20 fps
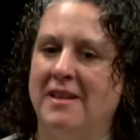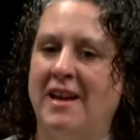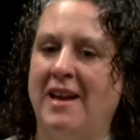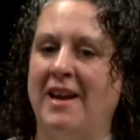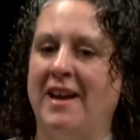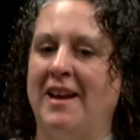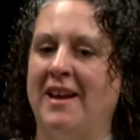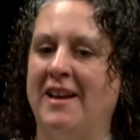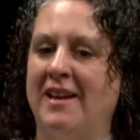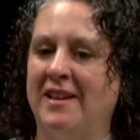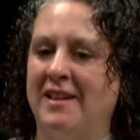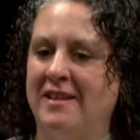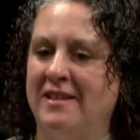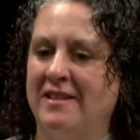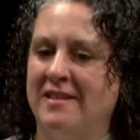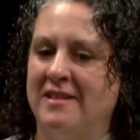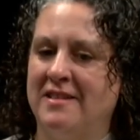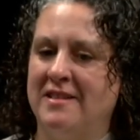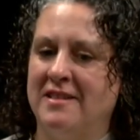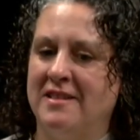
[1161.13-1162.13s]

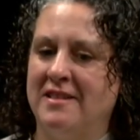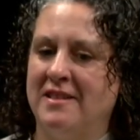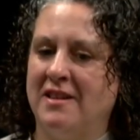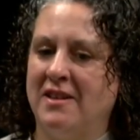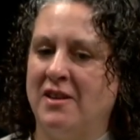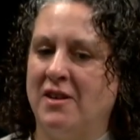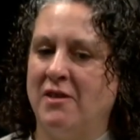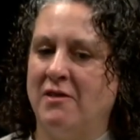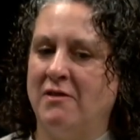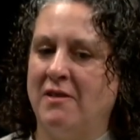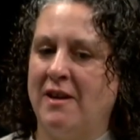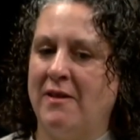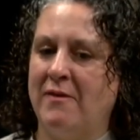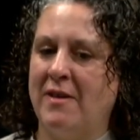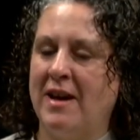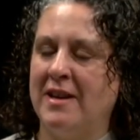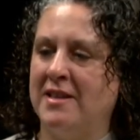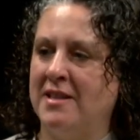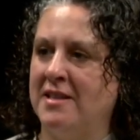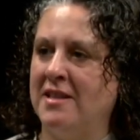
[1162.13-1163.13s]
And, I've
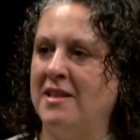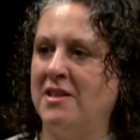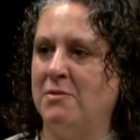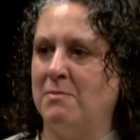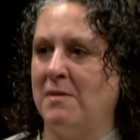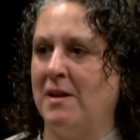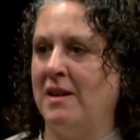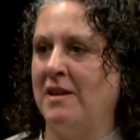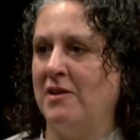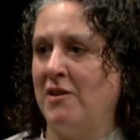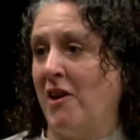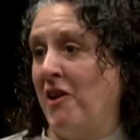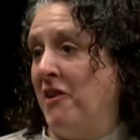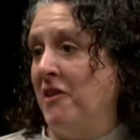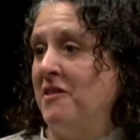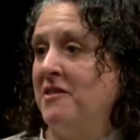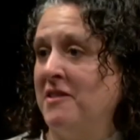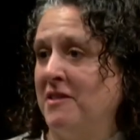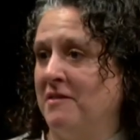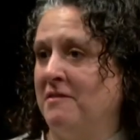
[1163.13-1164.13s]
had to teach my
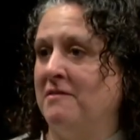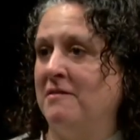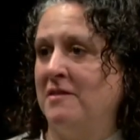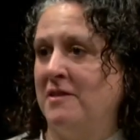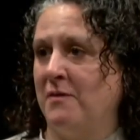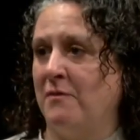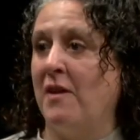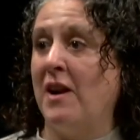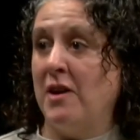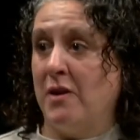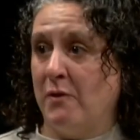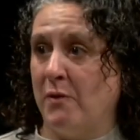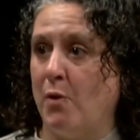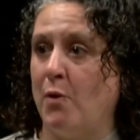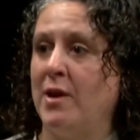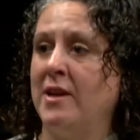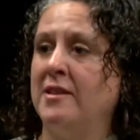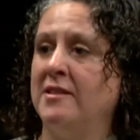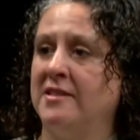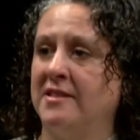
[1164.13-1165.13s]
daughter to find her
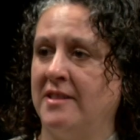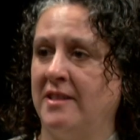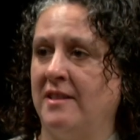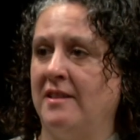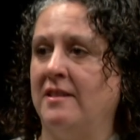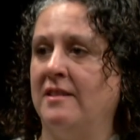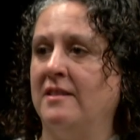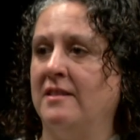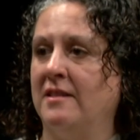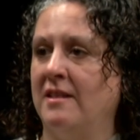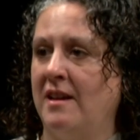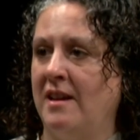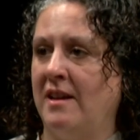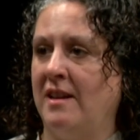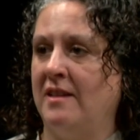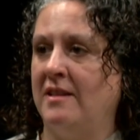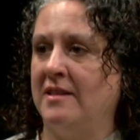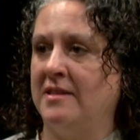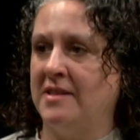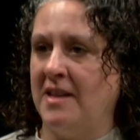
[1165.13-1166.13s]
voice and
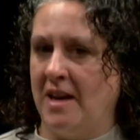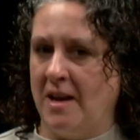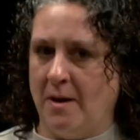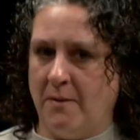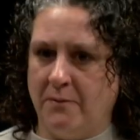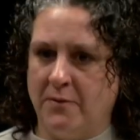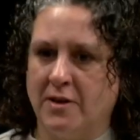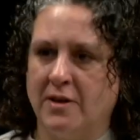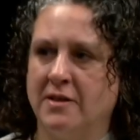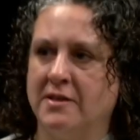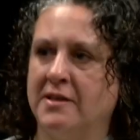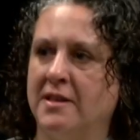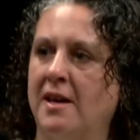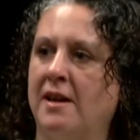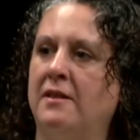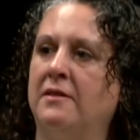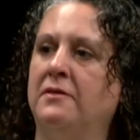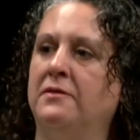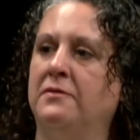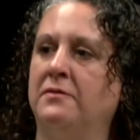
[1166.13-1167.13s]
to stand up for
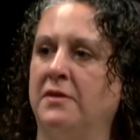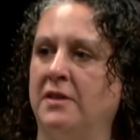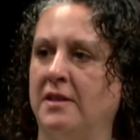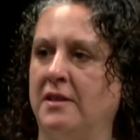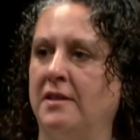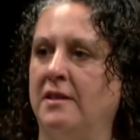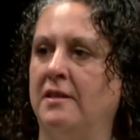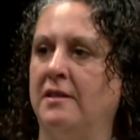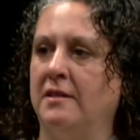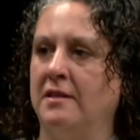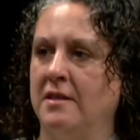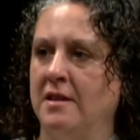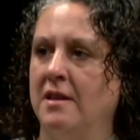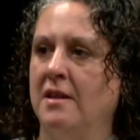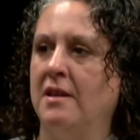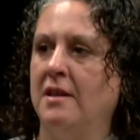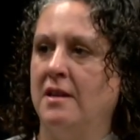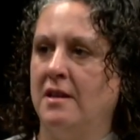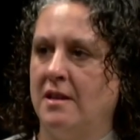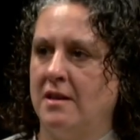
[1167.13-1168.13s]
herself and,
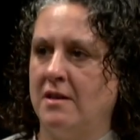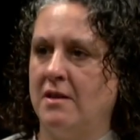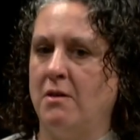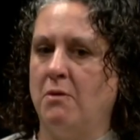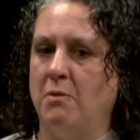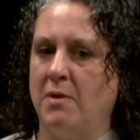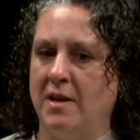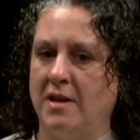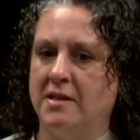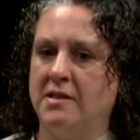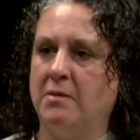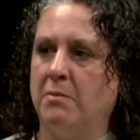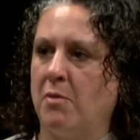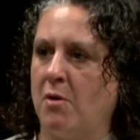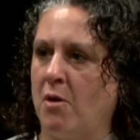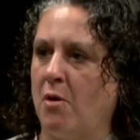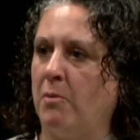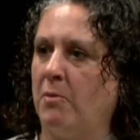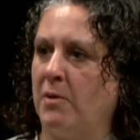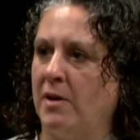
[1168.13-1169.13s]
when it's
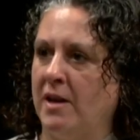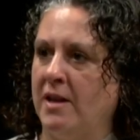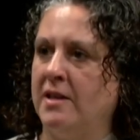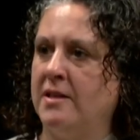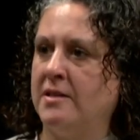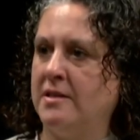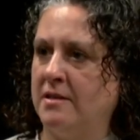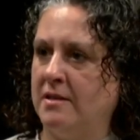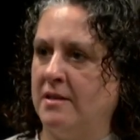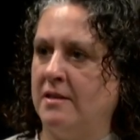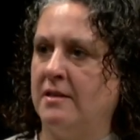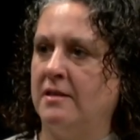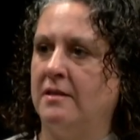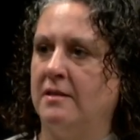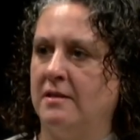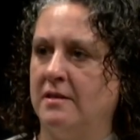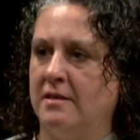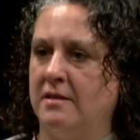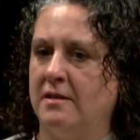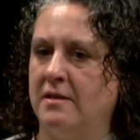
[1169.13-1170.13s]
appropriate
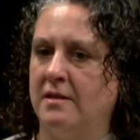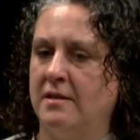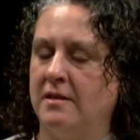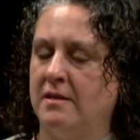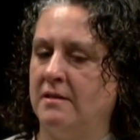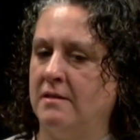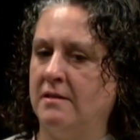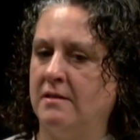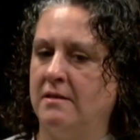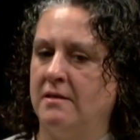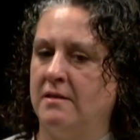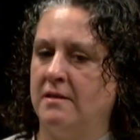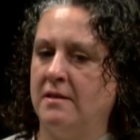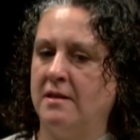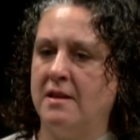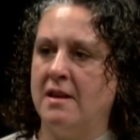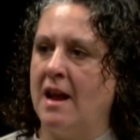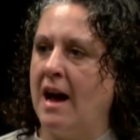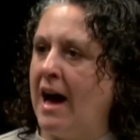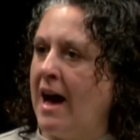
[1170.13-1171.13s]
to
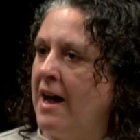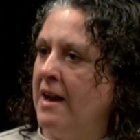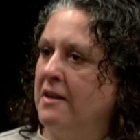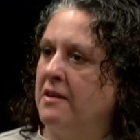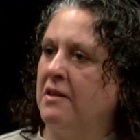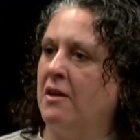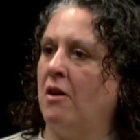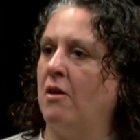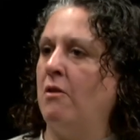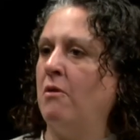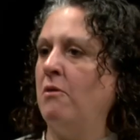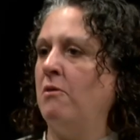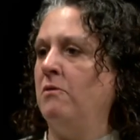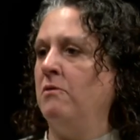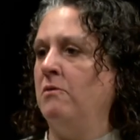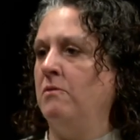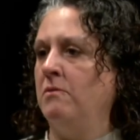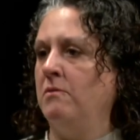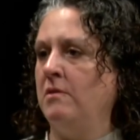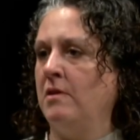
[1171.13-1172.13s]
not
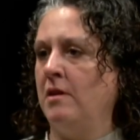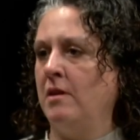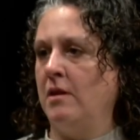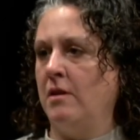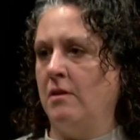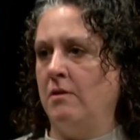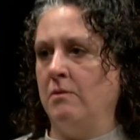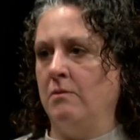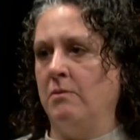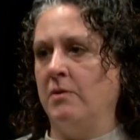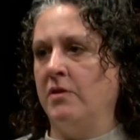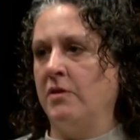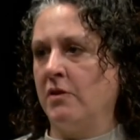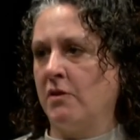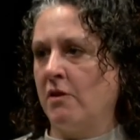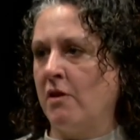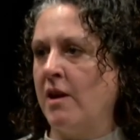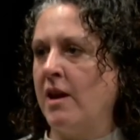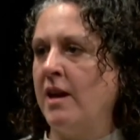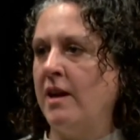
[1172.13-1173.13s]
go, with the
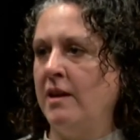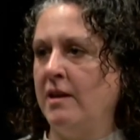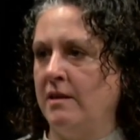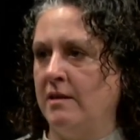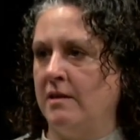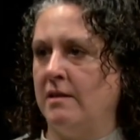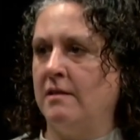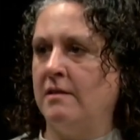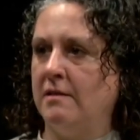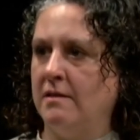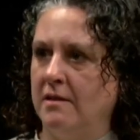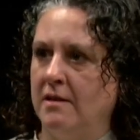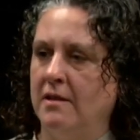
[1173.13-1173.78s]
grain. And,